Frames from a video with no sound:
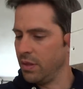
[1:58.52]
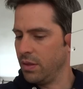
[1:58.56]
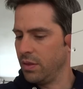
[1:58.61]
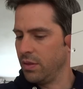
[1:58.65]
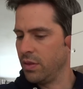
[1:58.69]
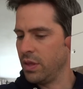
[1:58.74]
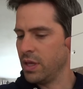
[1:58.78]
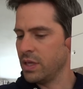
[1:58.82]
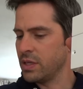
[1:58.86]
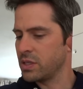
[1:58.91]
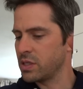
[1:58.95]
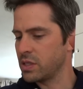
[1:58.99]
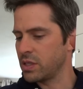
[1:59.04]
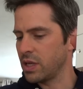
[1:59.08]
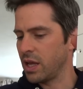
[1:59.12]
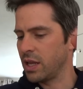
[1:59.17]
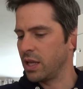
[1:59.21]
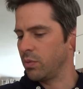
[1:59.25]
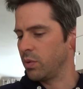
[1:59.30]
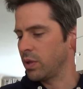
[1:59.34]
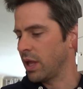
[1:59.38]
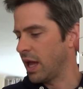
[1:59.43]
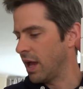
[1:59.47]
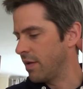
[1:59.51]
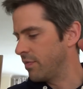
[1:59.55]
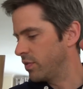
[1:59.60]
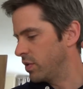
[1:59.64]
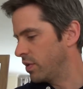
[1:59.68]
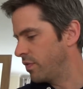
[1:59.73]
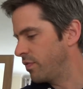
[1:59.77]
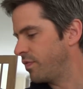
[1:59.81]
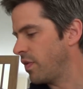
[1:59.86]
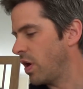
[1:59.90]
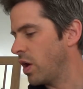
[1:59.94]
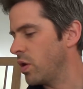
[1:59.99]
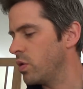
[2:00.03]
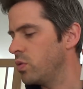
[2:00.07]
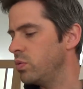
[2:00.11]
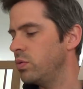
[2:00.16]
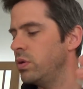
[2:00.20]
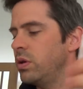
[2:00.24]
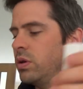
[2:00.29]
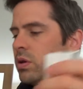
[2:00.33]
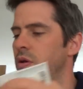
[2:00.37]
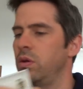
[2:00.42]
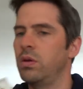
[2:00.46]
this, and it will have your
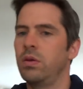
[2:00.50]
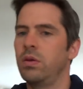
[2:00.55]
phone